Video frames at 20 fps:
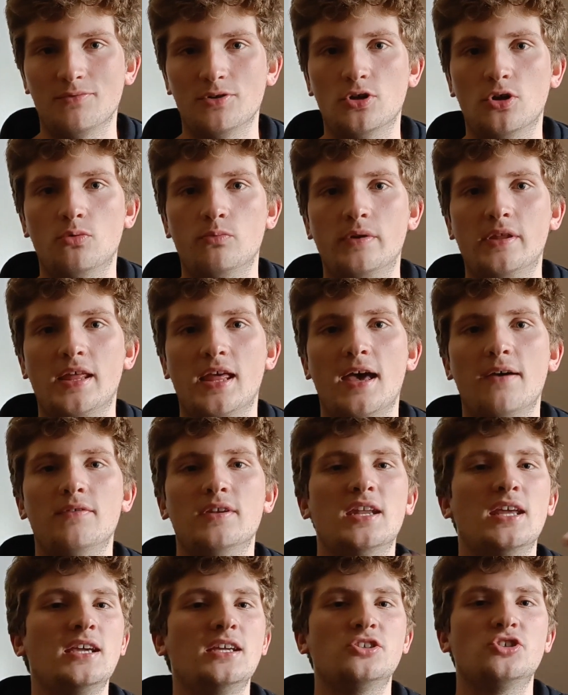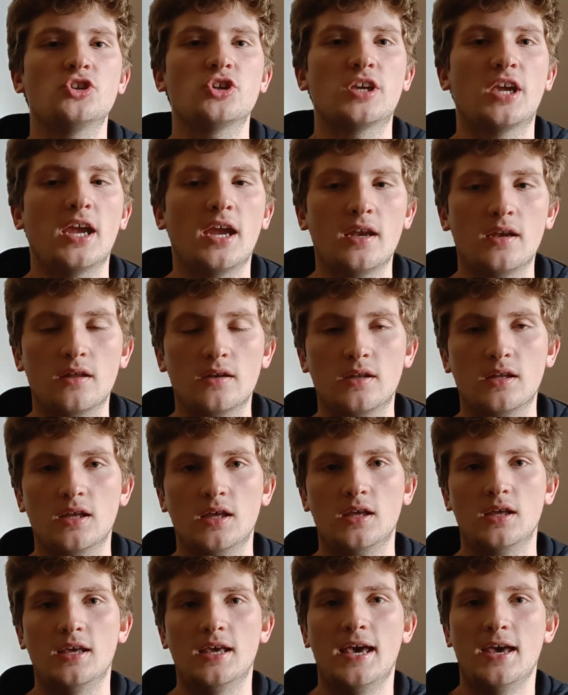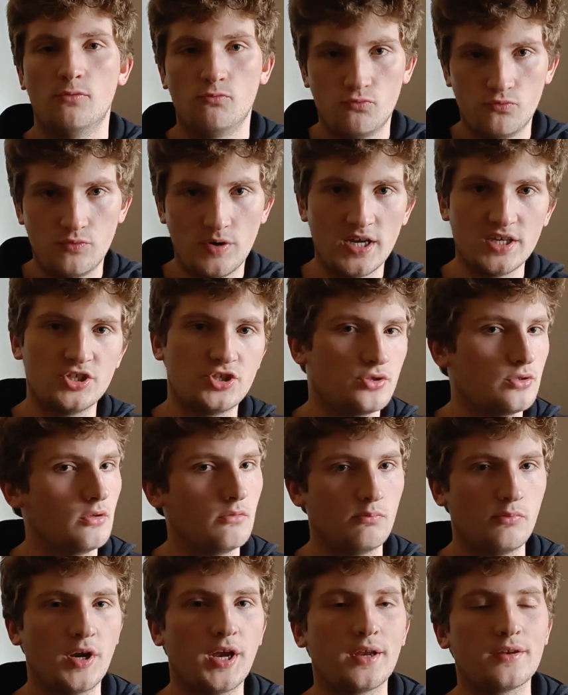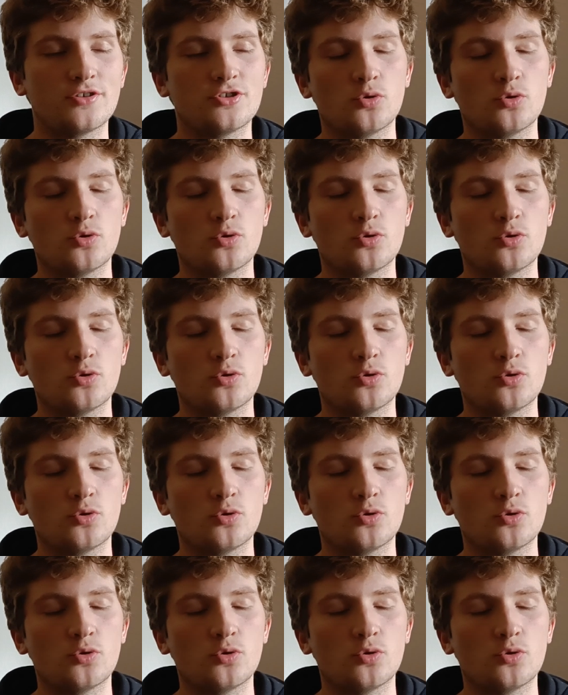We don't really have an educated and rational brain.